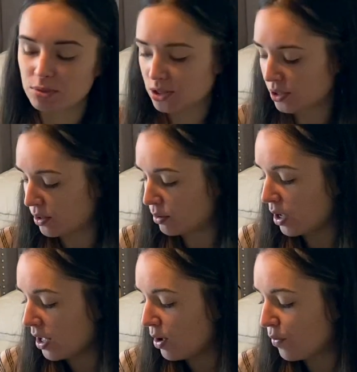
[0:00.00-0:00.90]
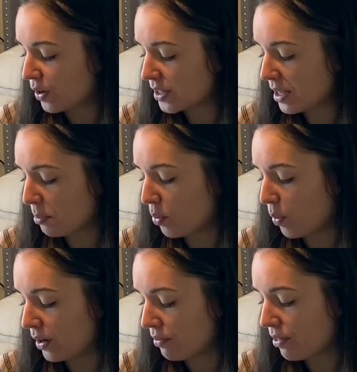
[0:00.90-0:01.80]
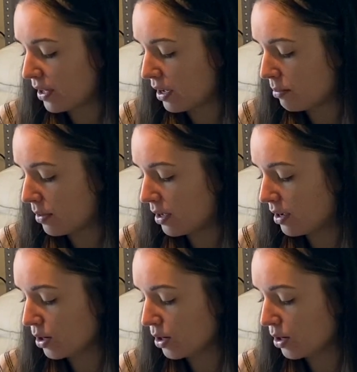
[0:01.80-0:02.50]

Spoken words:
So for example, one of them